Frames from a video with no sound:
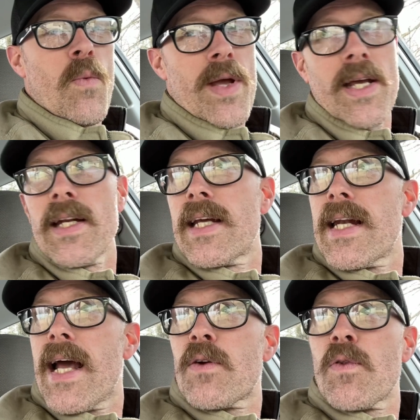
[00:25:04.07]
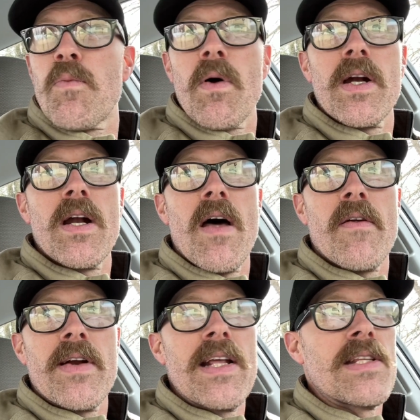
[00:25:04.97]
we can connect with one
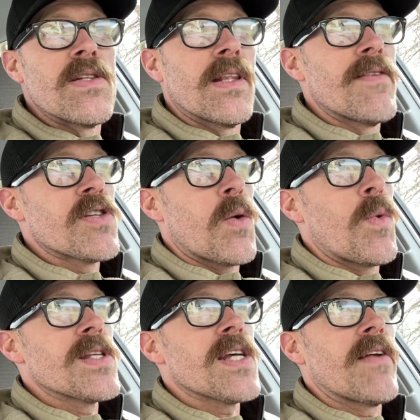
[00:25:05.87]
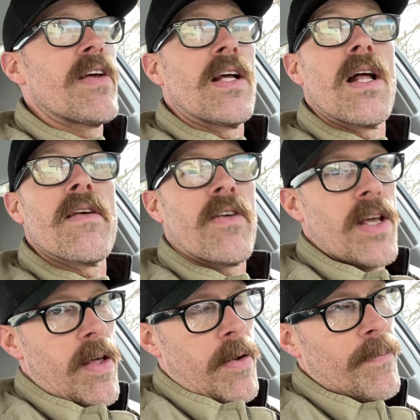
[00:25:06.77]
another. He lives on one side of a hill, I live on
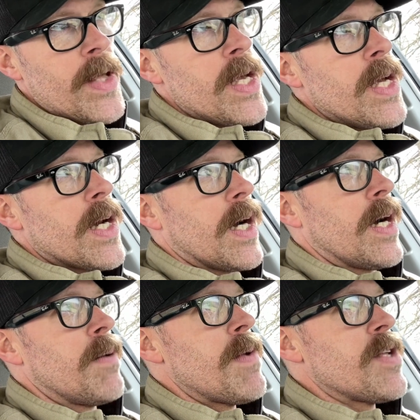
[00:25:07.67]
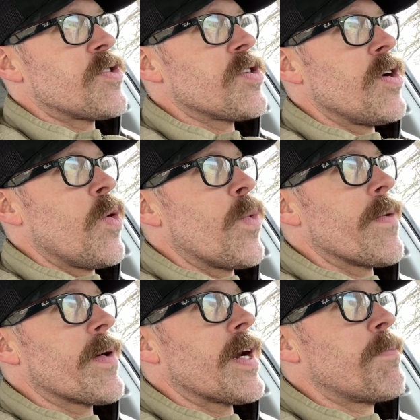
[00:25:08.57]
the other. And so we
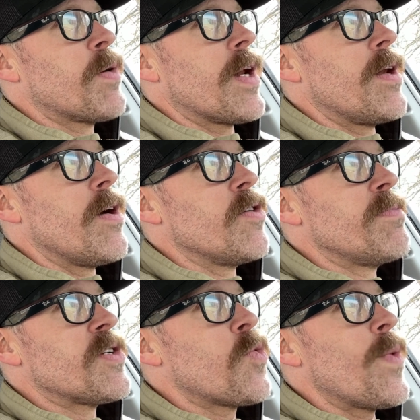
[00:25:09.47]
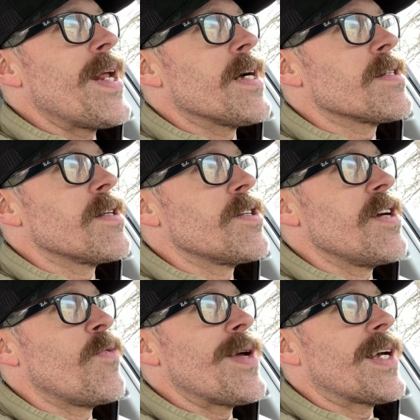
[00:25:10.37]
were going to put a node between us to see
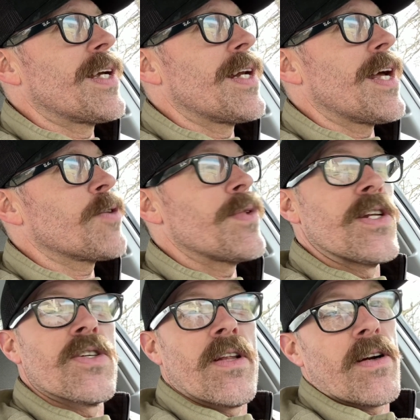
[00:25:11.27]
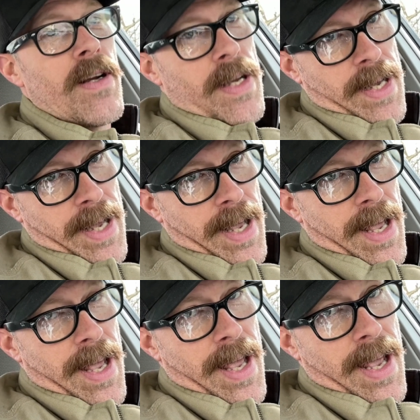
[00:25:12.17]
if we could connect with each other.
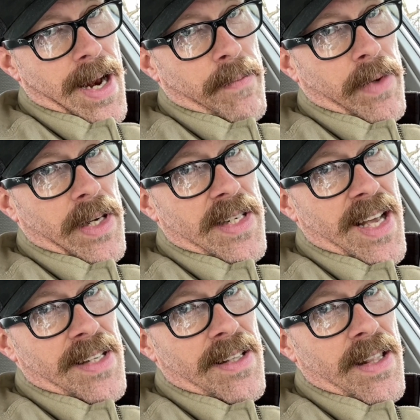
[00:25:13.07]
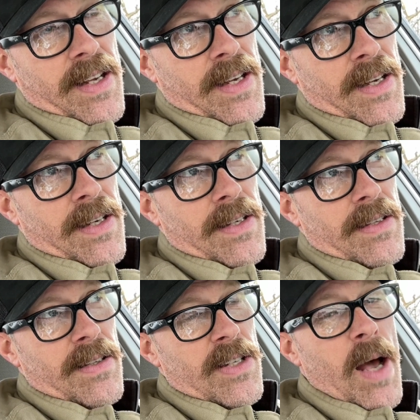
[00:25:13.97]
And I'm going to test the
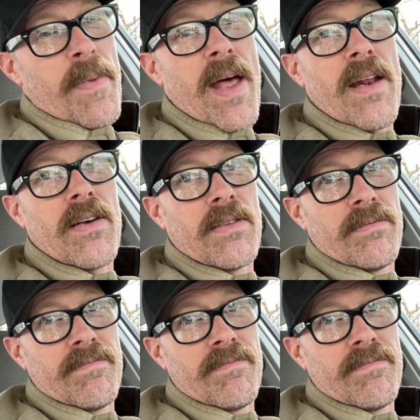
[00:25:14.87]
top of that hill.